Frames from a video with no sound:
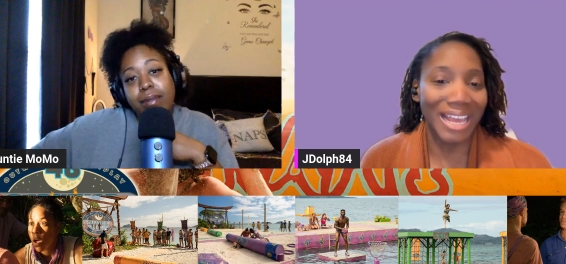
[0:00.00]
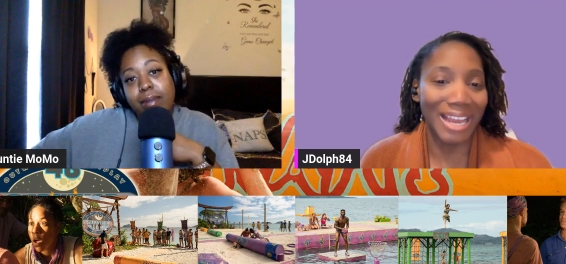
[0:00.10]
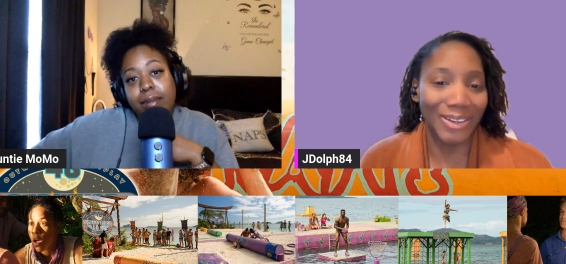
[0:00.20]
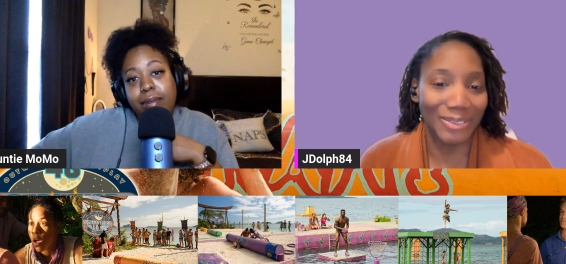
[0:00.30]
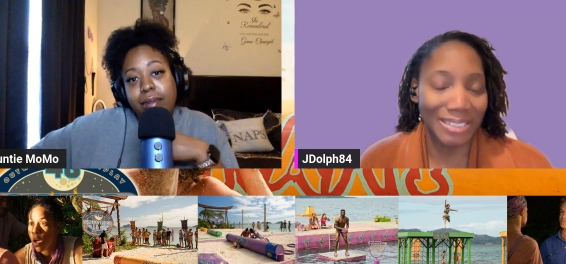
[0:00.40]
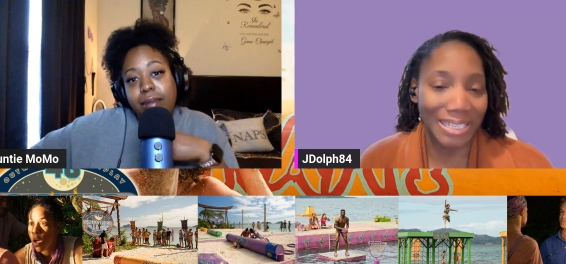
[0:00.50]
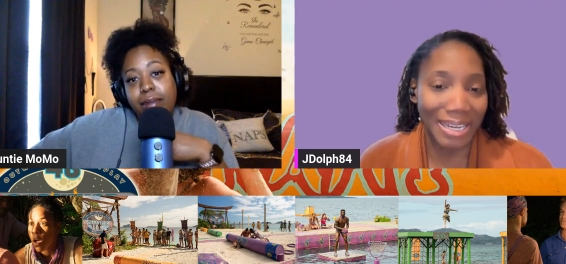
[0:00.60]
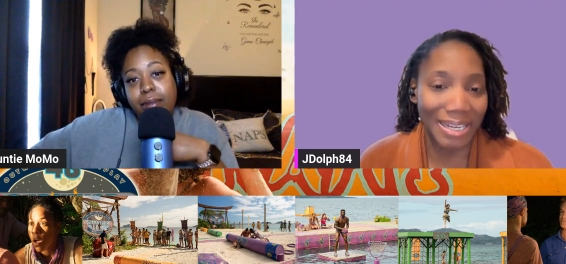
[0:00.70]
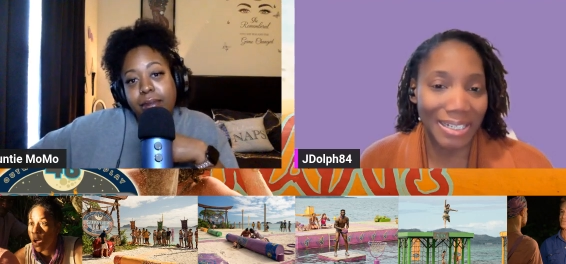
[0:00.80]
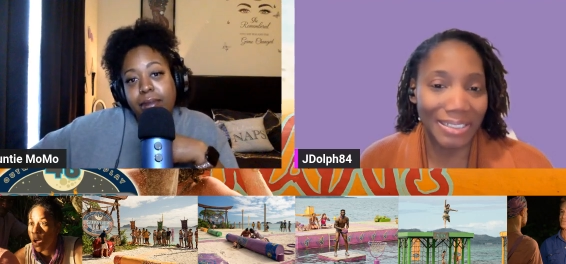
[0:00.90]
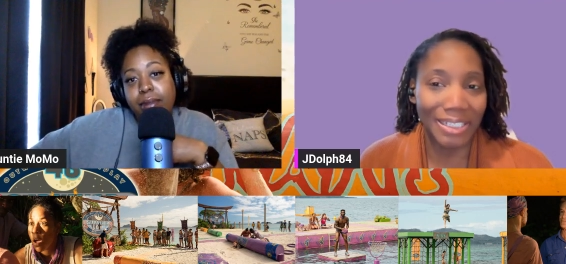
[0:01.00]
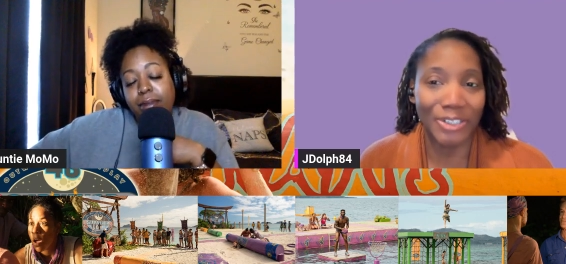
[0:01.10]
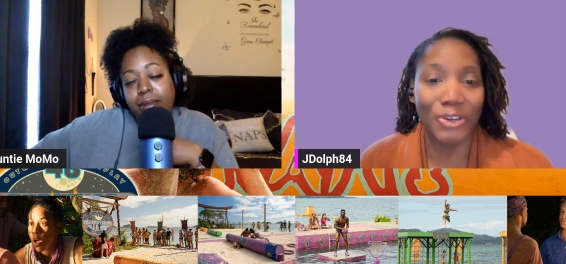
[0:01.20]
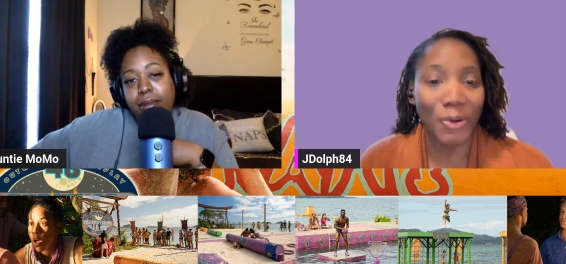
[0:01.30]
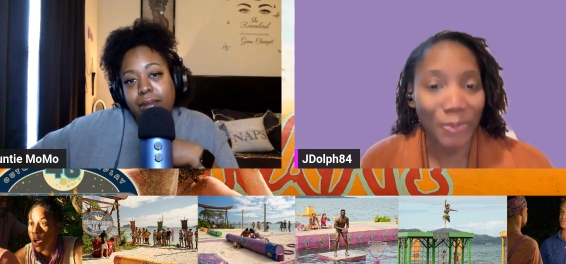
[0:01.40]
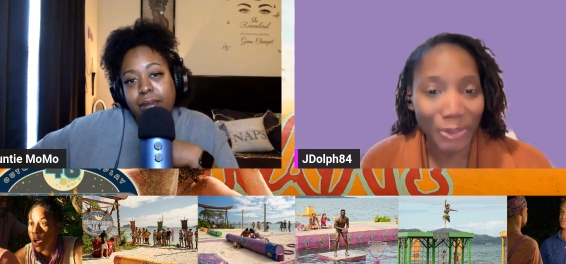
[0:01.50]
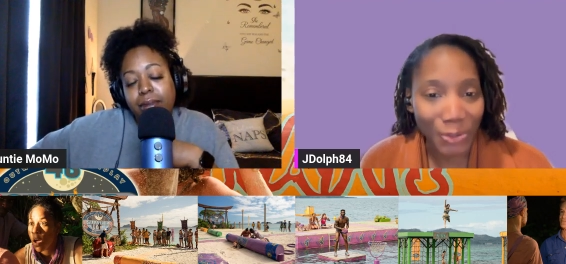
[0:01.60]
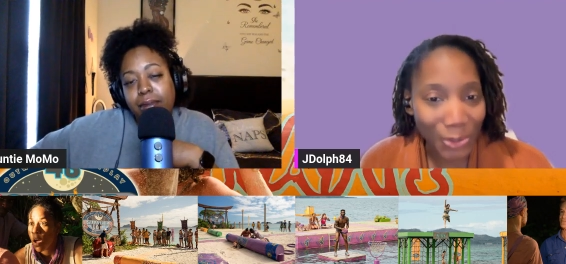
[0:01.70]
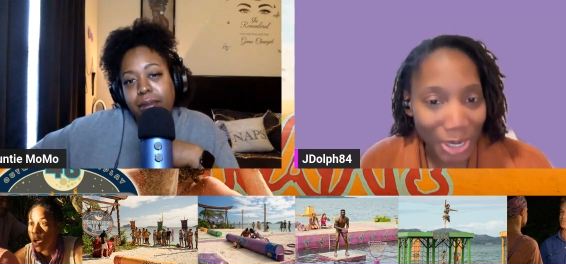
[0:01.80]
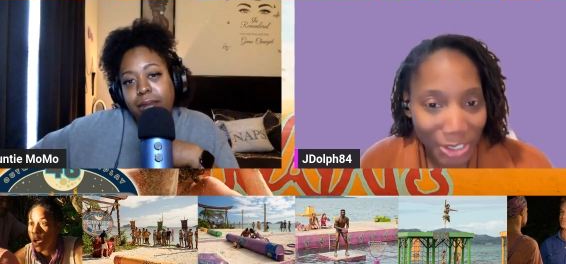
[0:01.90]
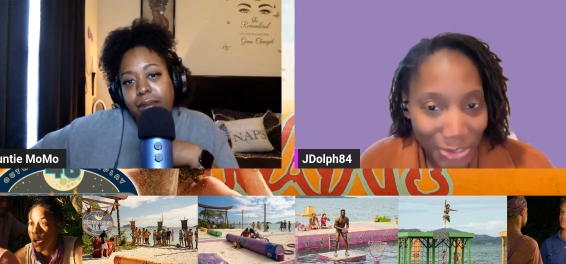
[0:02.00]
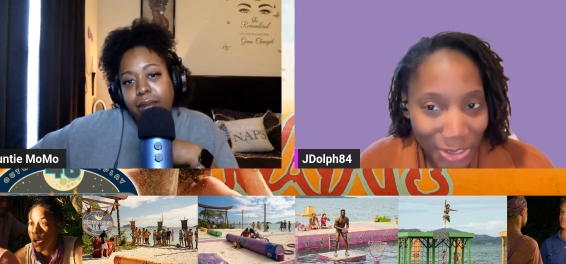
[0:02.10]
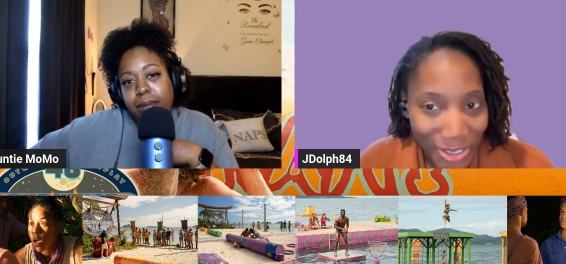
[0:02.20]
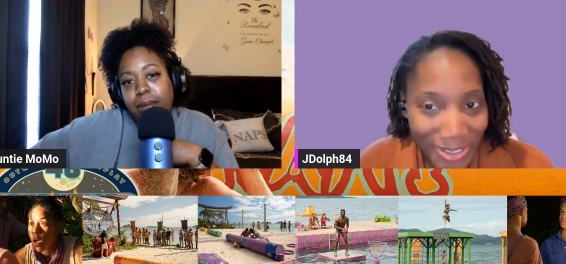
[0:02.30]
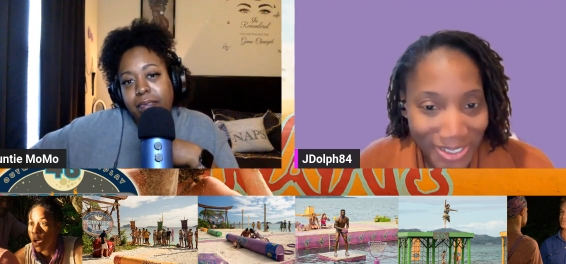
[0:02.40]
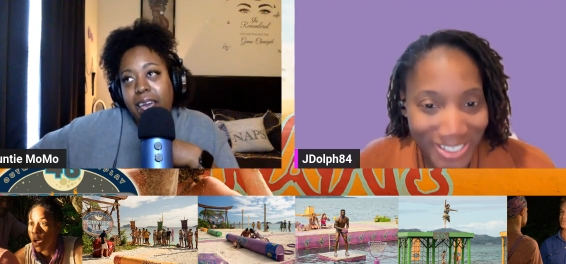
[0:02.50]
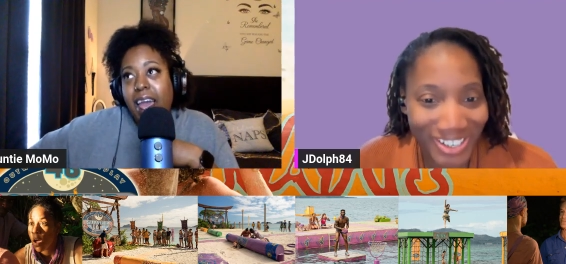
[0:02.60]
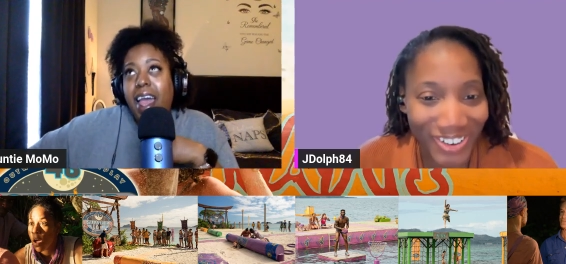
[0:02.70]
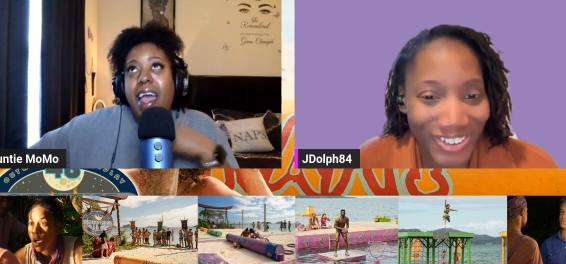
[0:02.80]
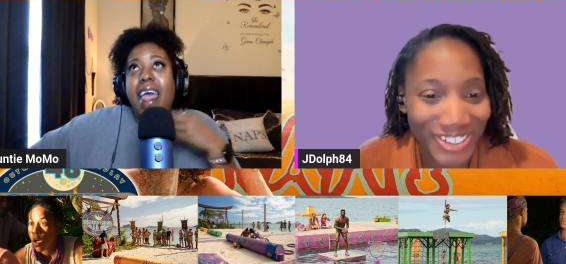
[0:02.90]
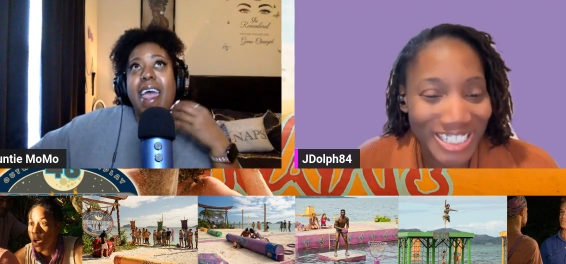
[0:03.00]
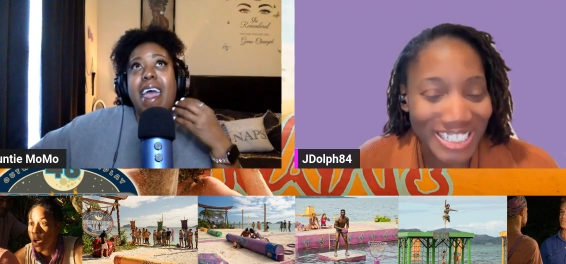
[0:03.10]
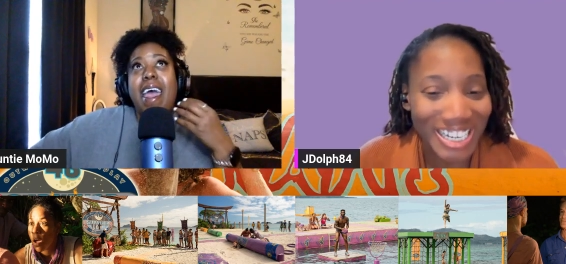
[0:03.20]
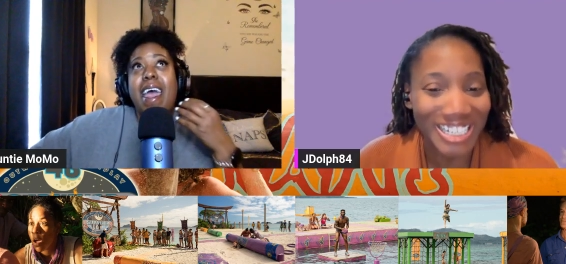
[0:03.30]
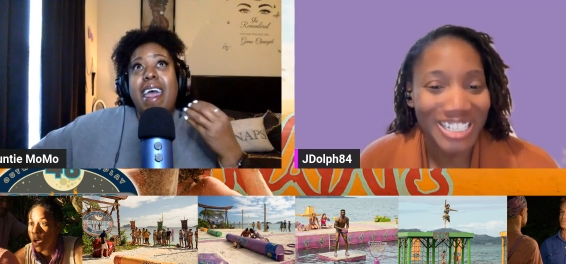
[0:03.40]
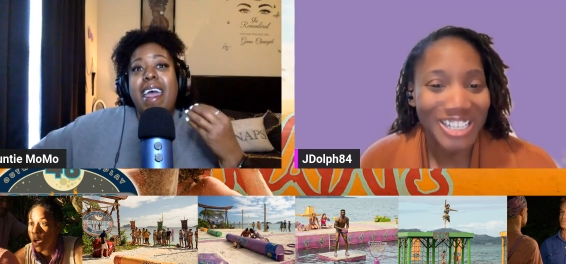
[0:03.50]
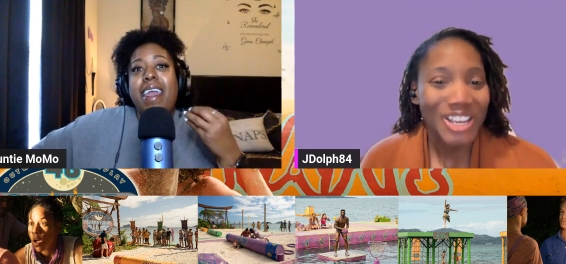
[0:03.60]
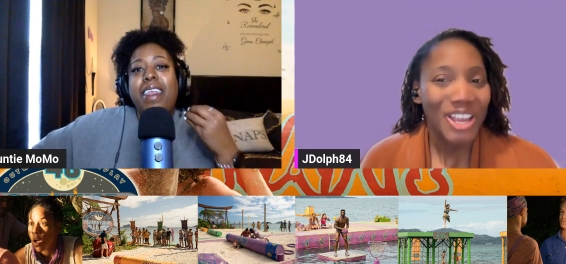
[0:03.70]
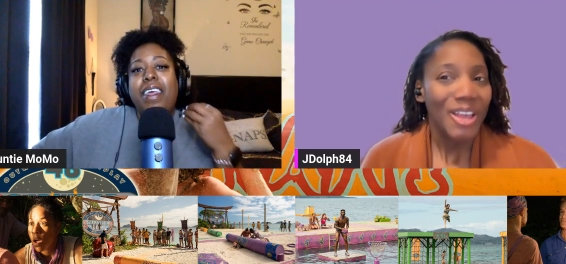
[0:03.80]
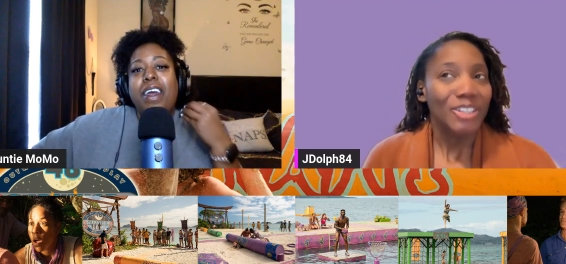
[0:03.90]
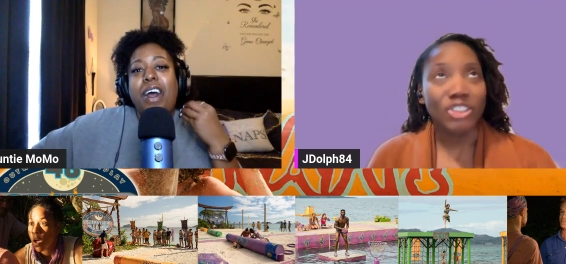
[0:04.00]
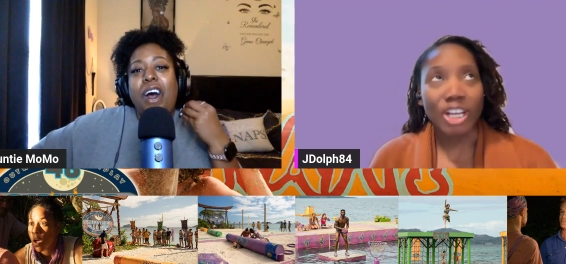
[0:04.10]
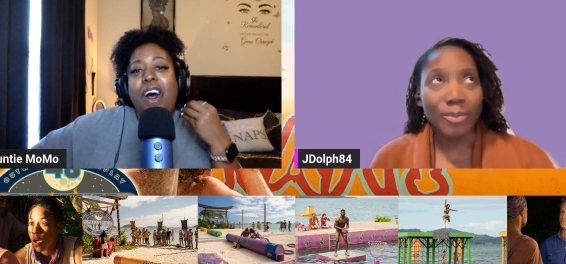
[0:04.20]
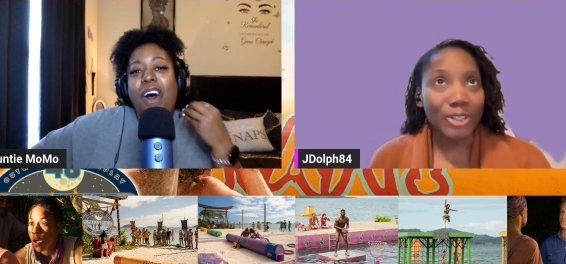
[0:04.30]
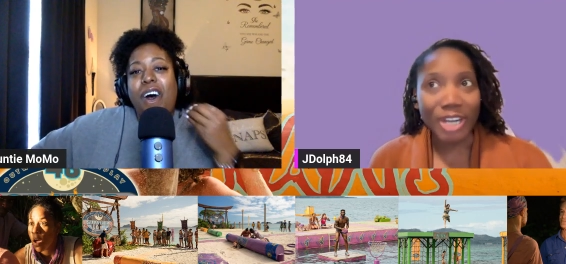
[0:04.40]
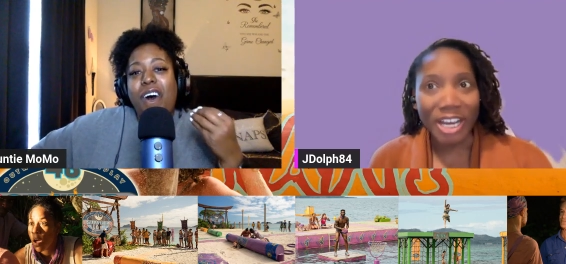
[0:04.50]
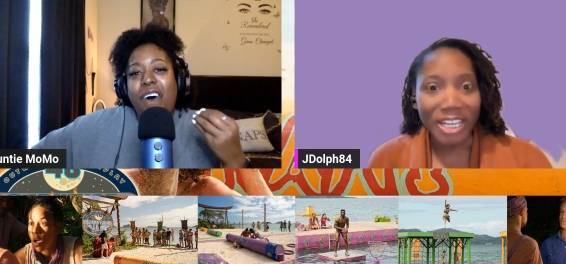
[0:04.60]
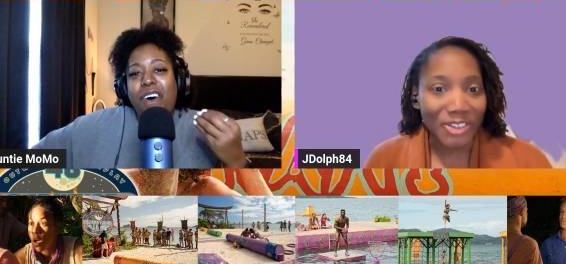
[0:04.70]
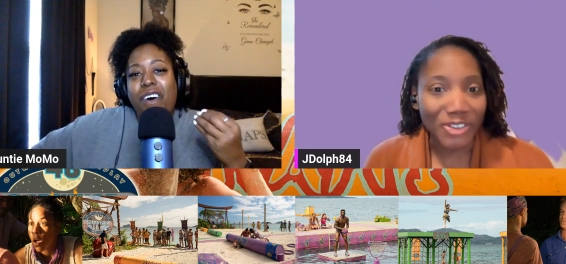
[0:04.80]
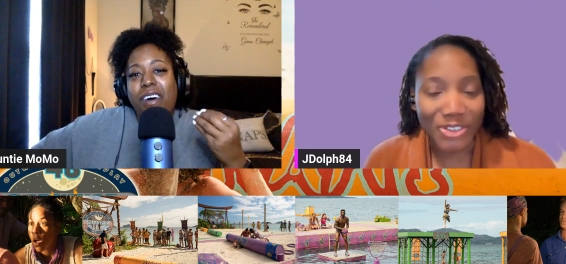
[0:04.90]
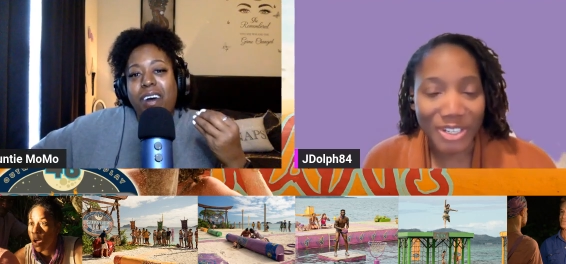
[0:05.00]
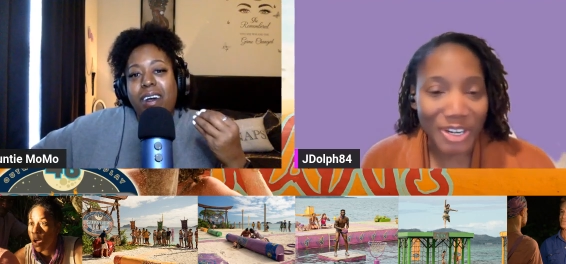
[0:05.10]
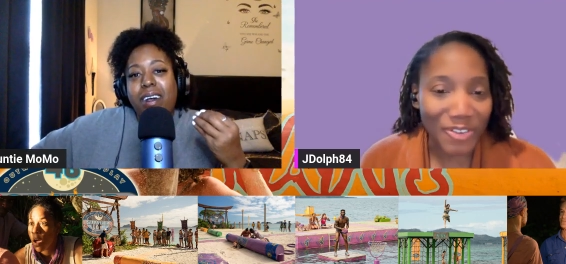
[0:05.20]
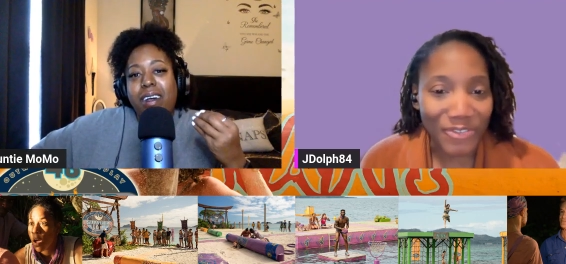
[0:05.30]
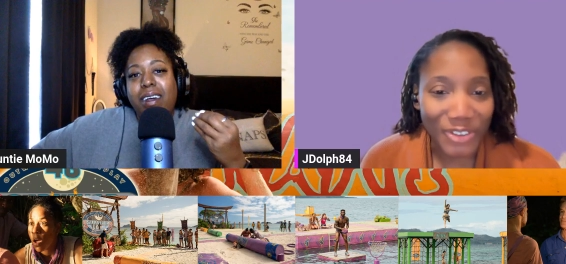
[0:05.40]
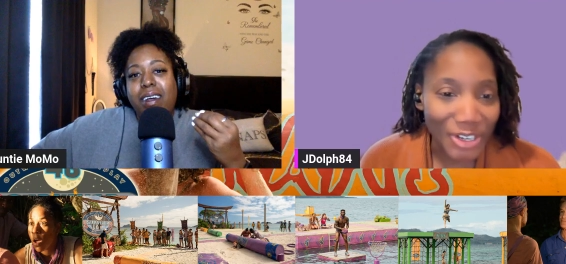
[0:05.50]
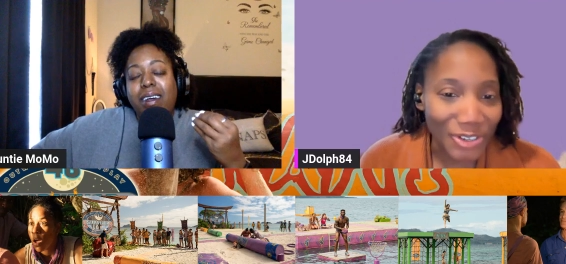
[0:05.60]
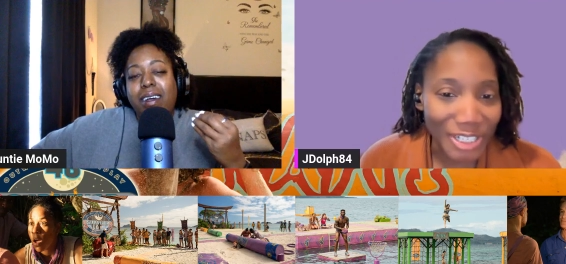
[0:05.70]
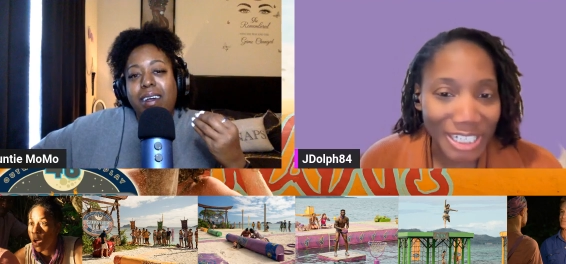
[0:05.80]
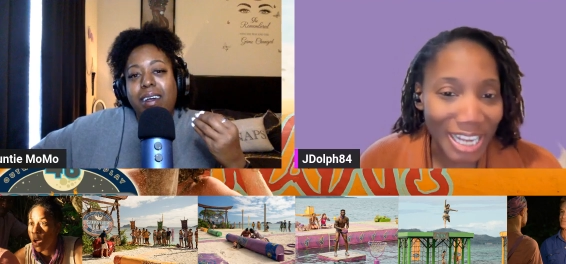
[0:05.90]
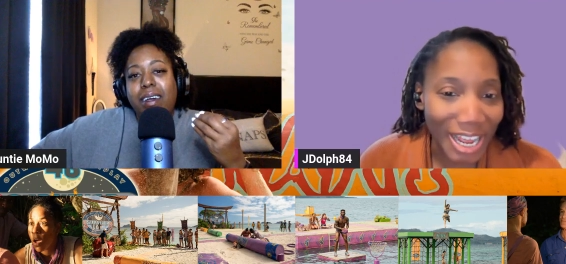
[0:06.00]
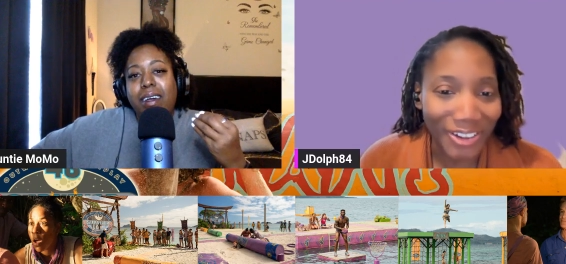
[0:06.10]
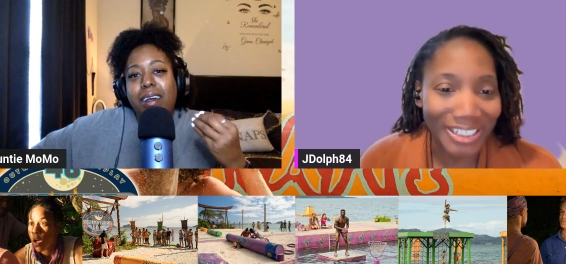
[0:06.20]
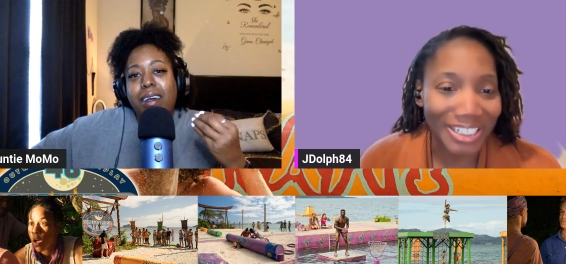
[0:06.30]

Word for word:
Speaker 1: outside and no one questions or is like, Gemma, you're not interested in figuring it out.